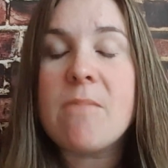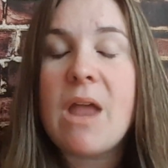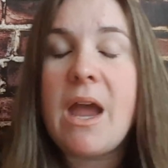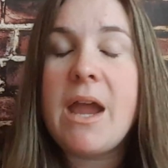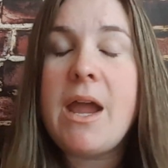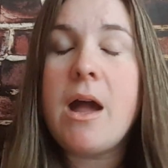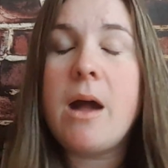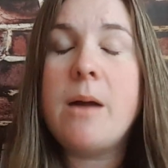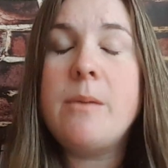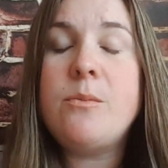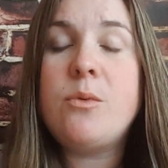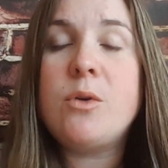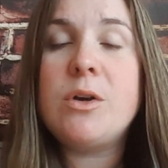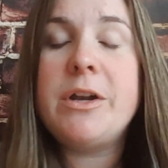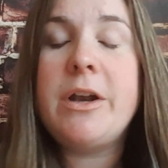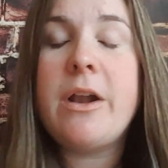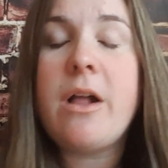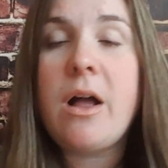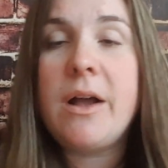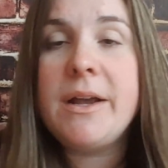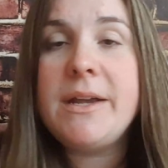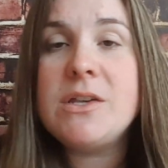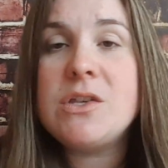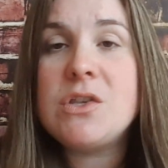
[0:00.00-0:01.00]
I onboarded
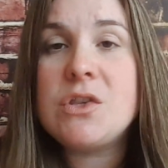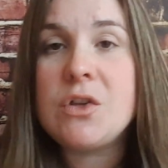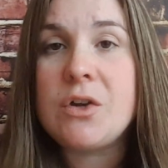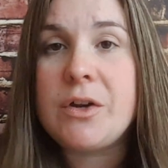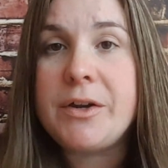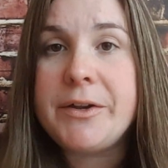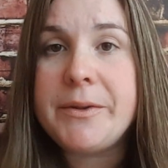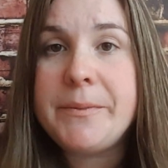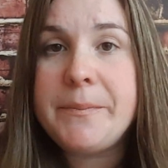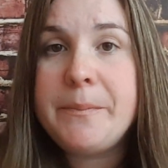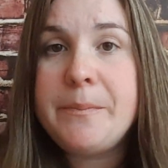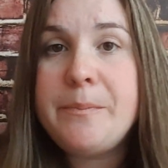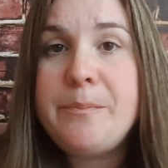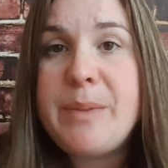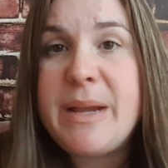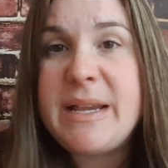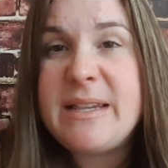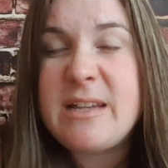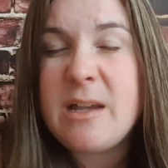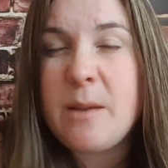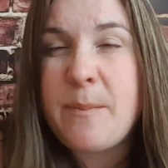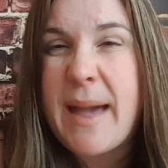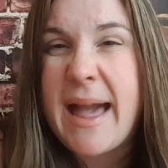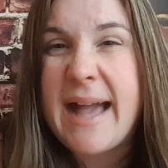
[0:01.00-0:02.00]
August 3rd.
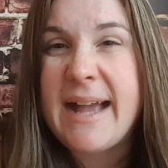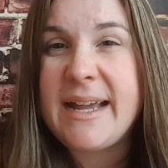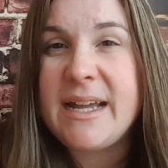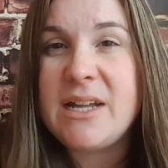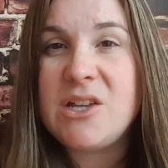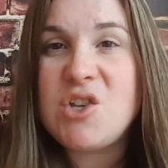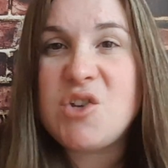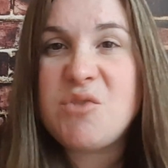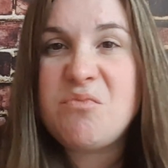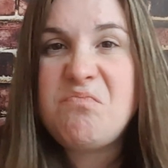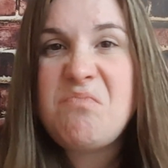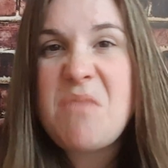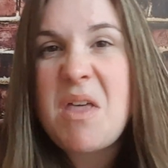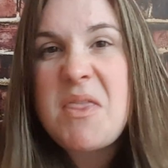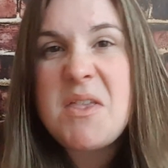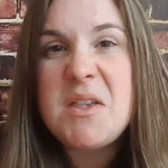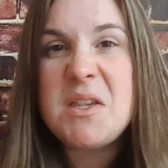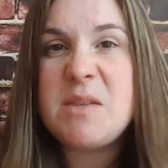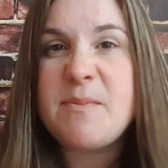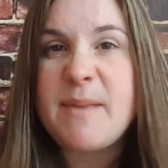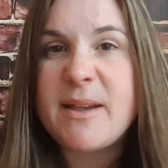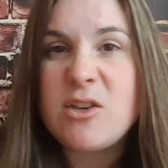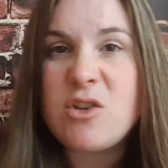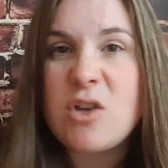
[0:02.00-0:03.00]
Basic package, nothing
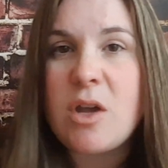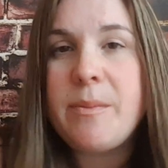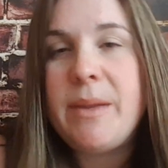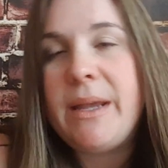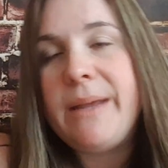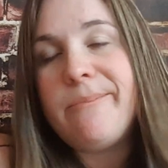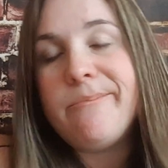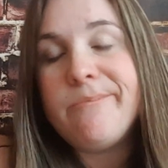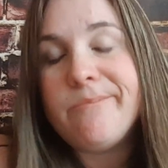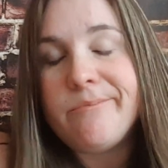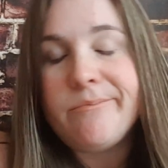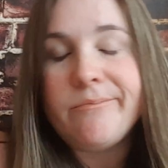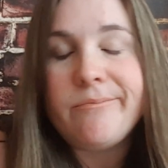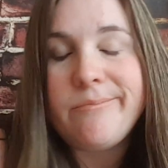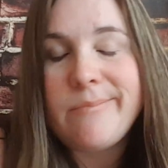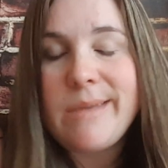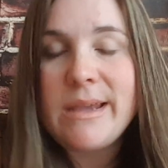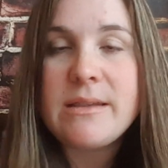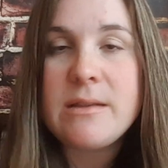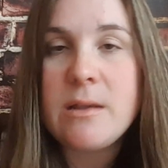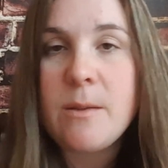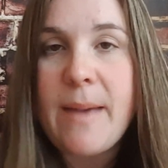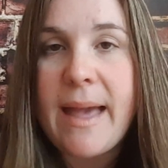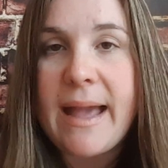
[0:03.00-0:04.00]
special.
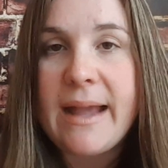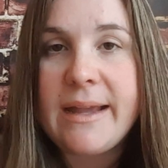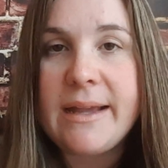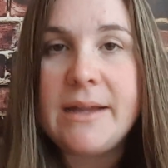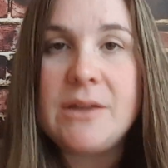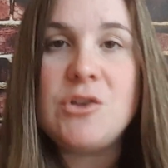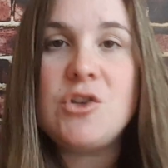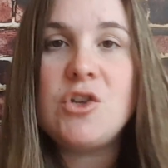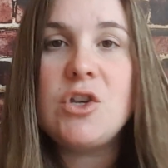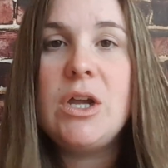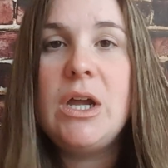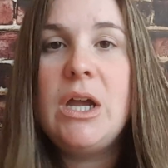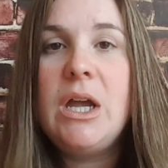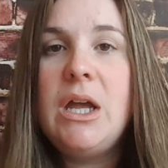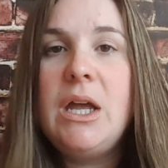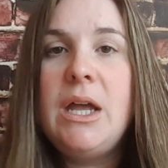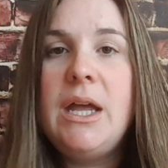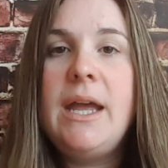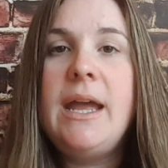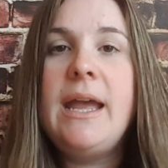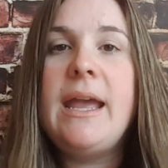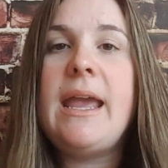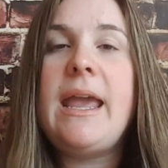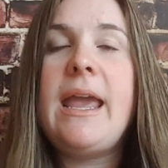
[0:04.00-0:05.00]
Basic package.
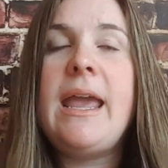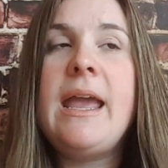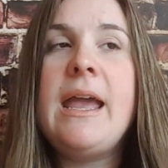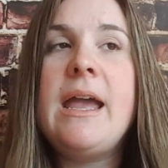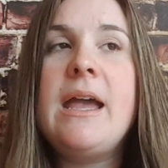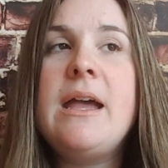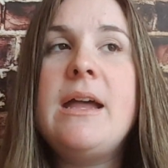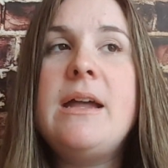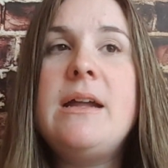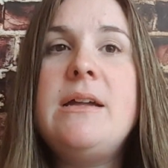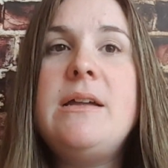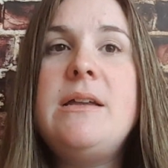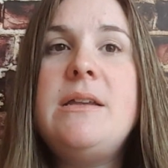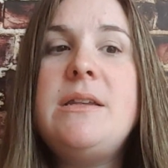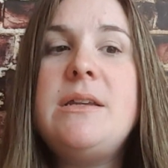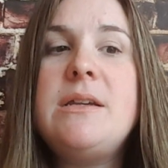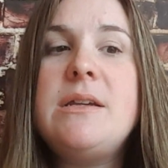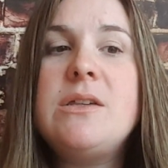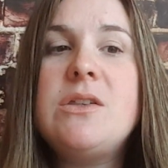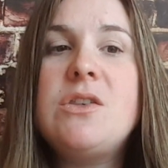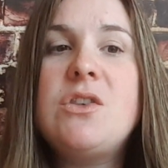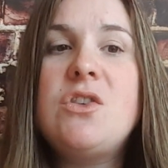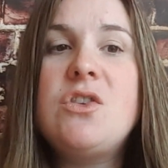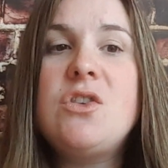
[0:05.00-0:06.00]

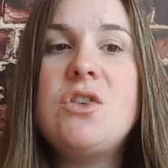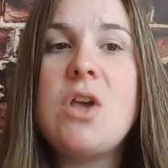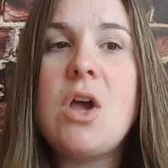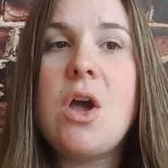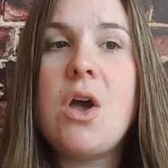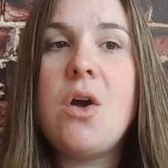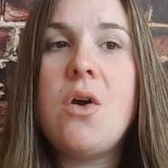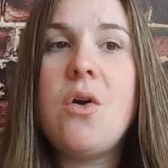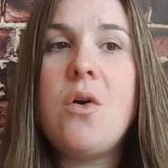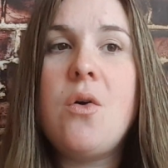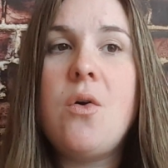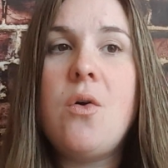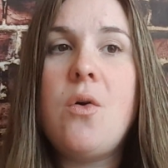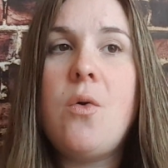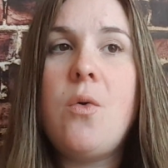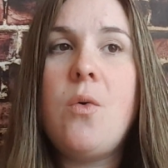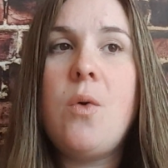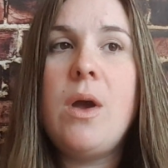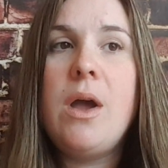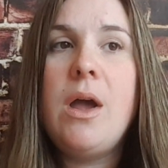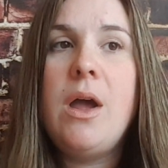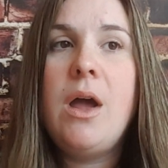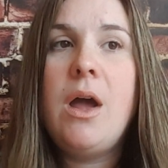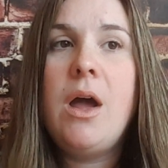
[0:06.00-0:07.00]
And
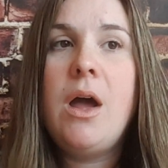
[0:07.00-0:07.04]
so